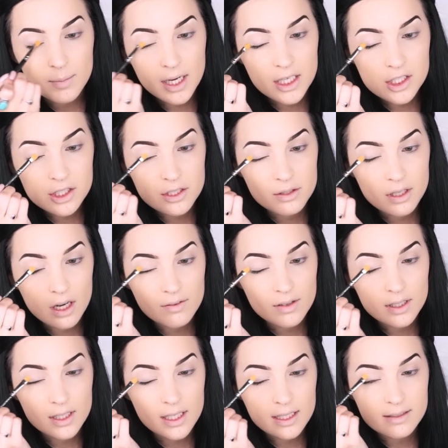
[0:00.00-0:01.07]
Make sure you cover
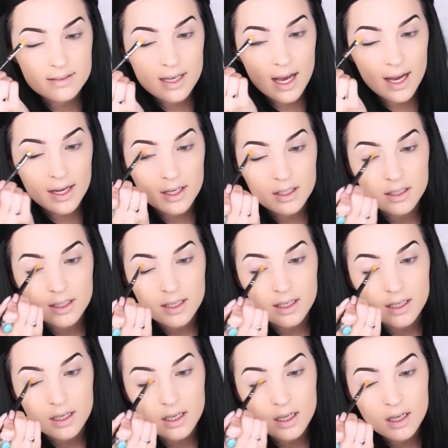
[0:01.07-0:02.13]
the entire
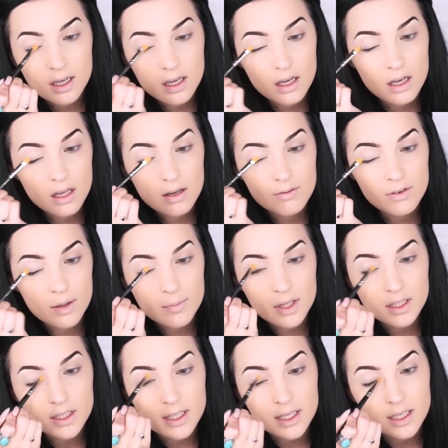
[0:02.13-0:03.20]
lid, from the
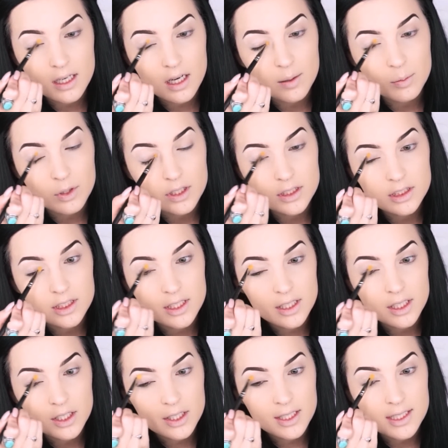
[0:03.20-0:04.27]
lid upwards to the
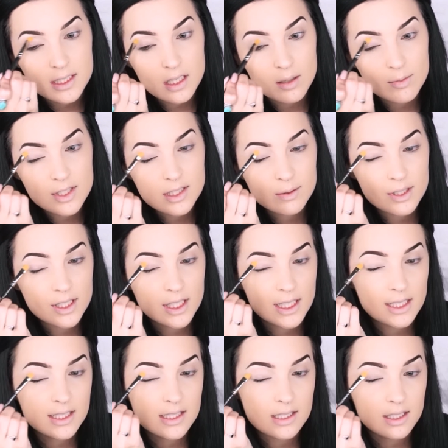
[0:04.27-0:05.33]
crease, almost where your
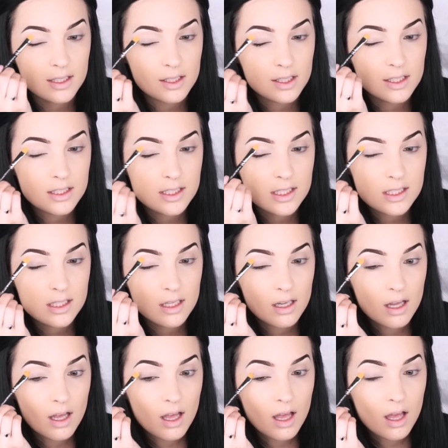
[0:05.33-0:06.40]
concealer is.
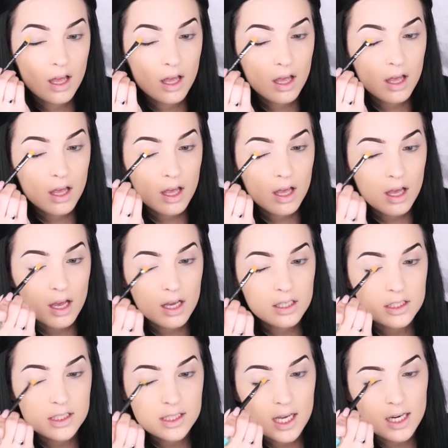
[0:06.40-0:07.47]

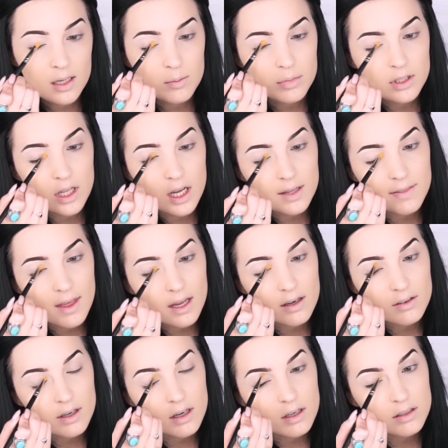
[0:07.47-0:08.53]
Just kind of blot that
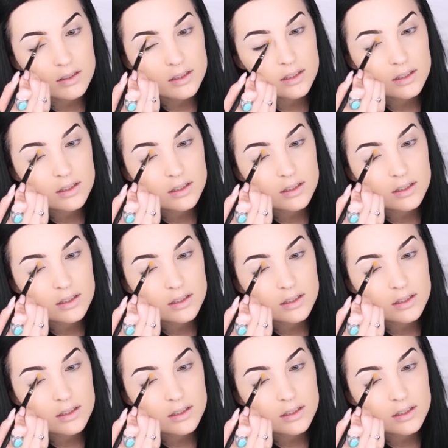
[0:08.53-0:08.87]
around.